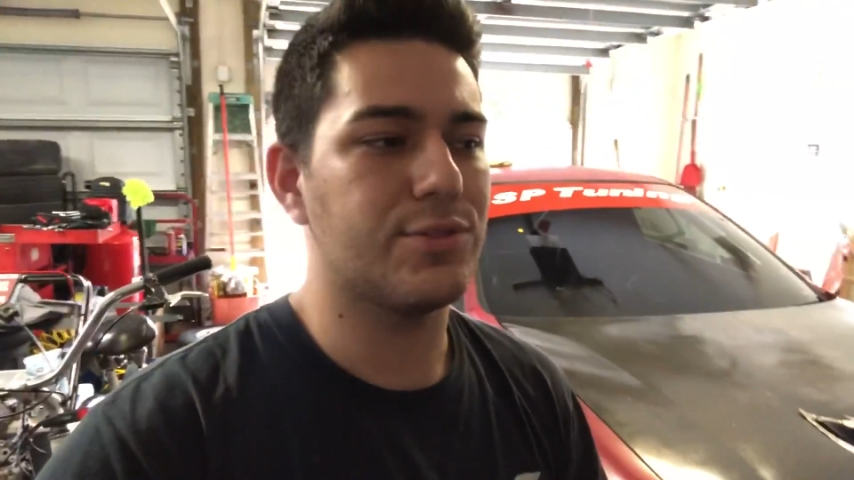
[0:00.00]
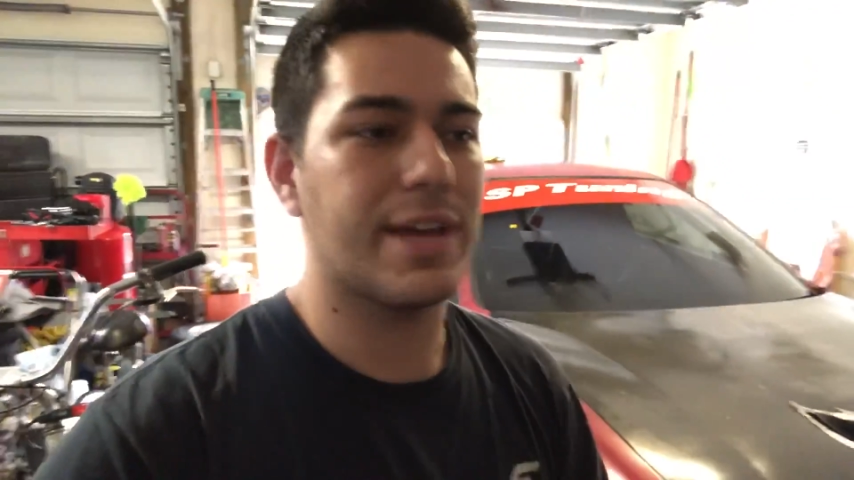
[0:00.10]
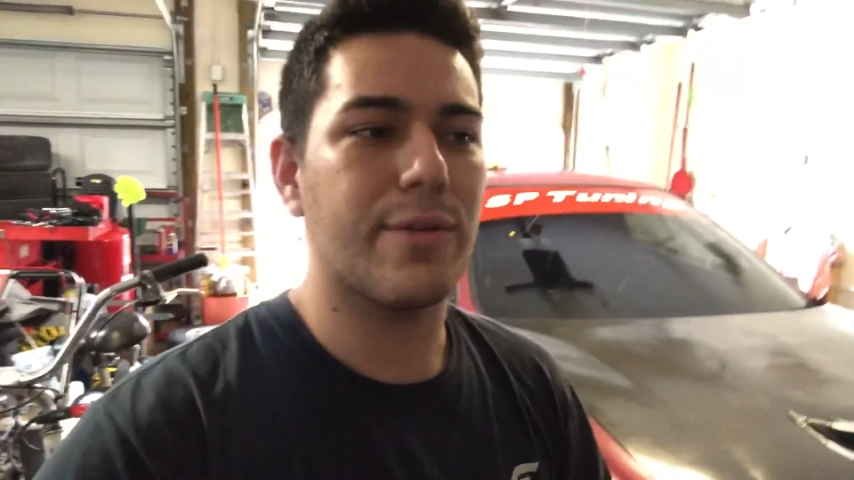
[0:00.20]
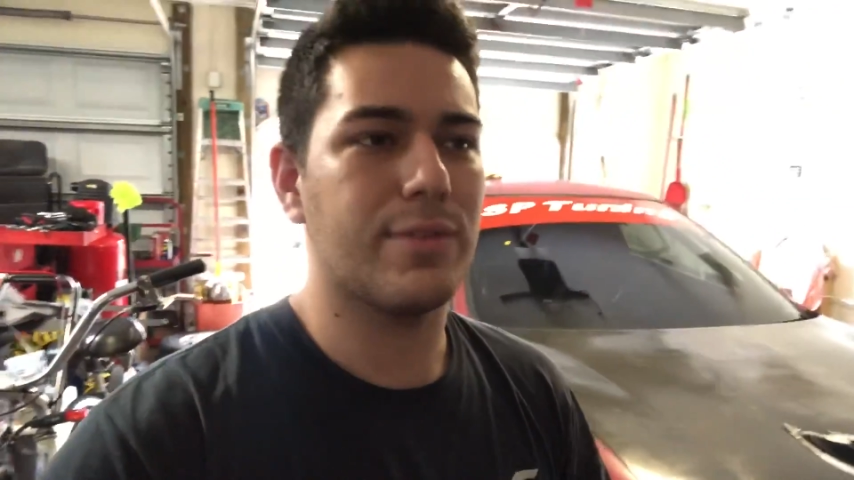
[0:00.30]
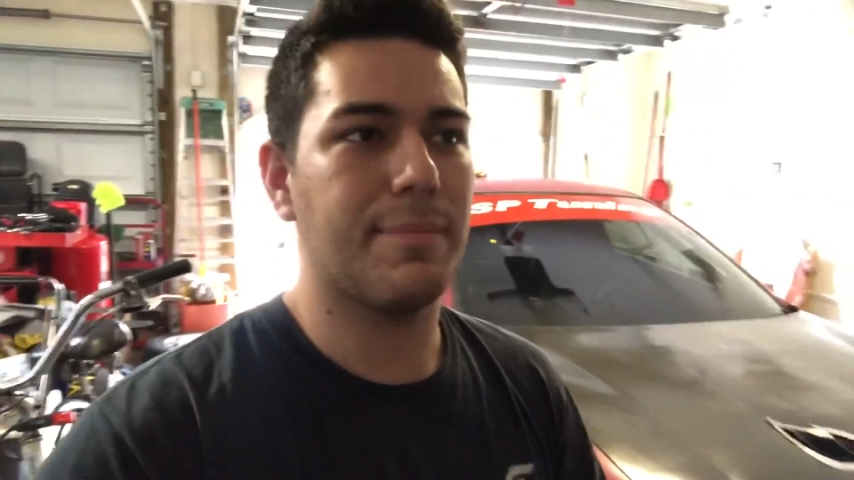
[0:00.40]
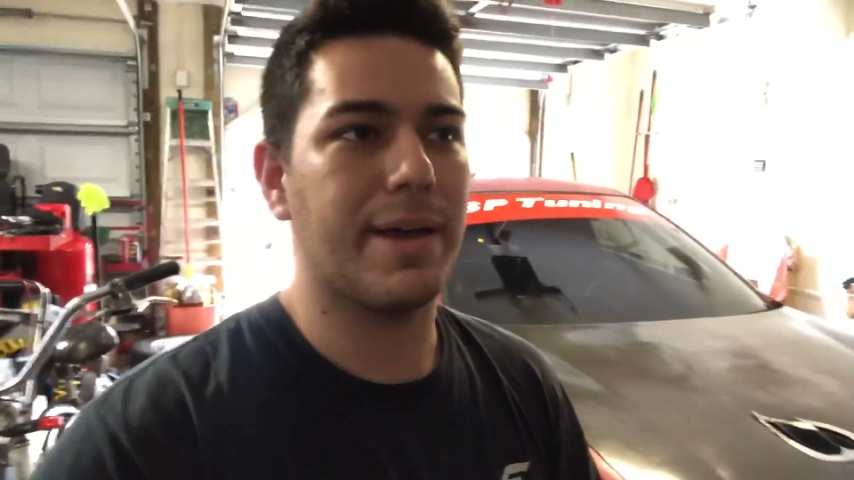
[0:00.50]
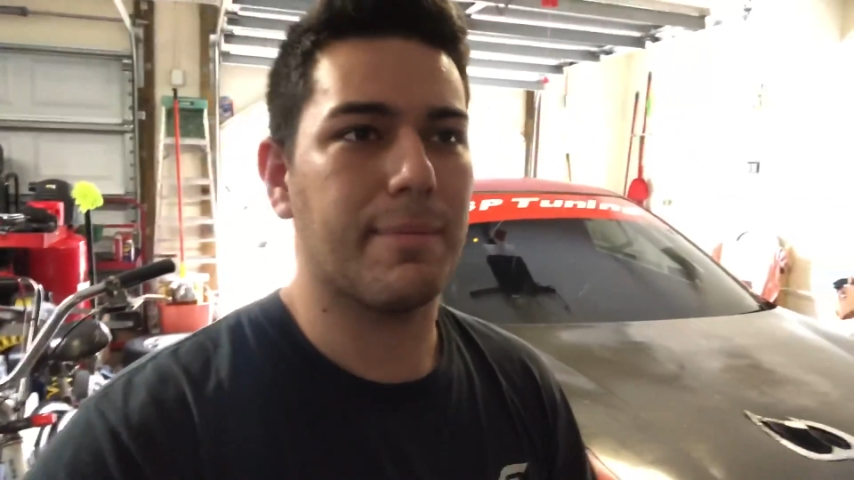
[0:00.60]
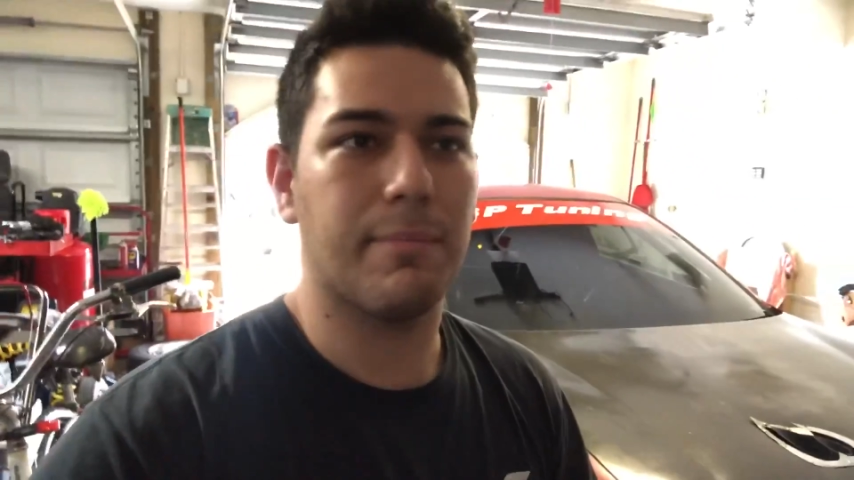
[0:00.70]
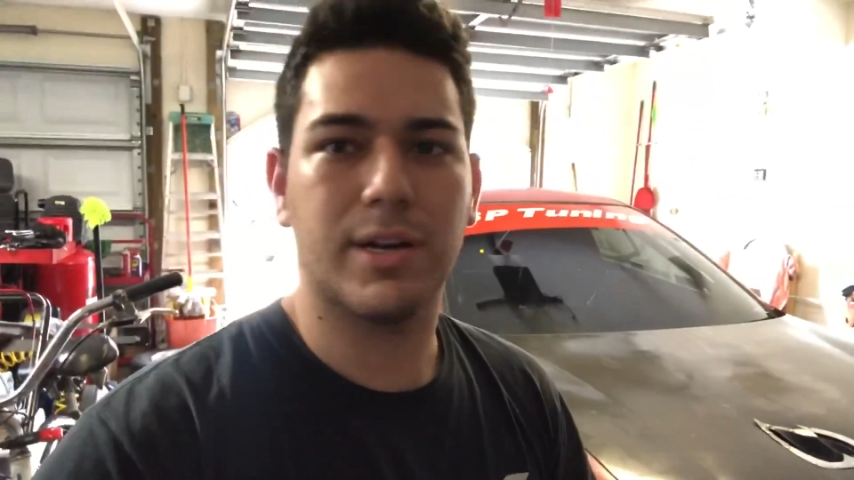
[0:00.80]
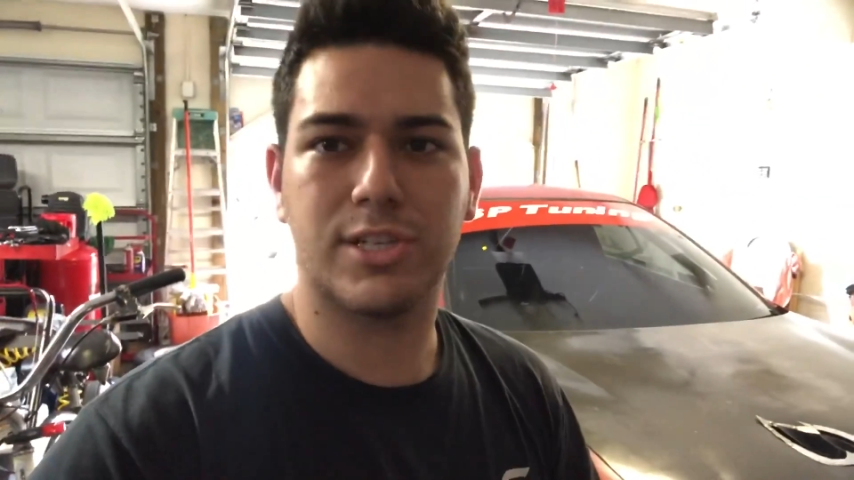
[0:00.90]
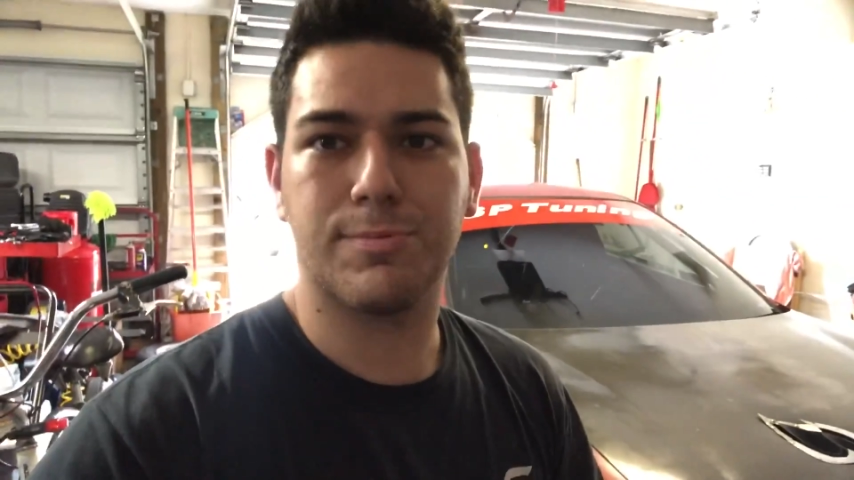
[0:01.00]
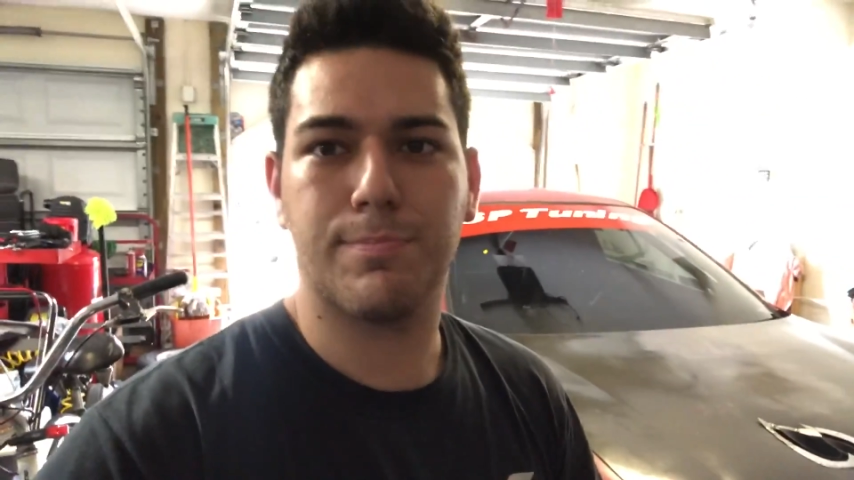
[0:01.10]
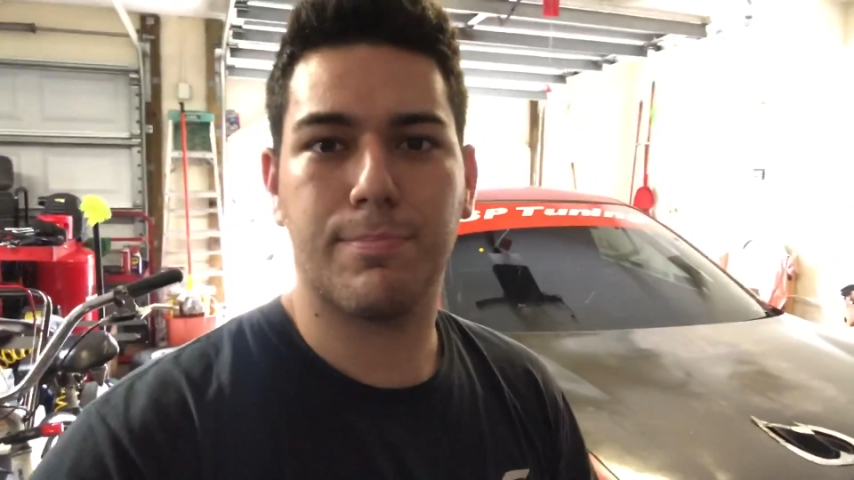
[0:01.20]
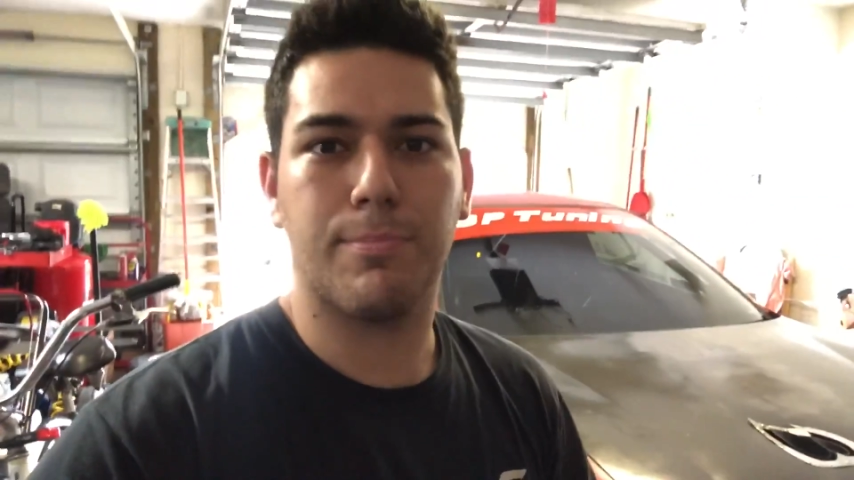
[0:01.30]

you can't really make much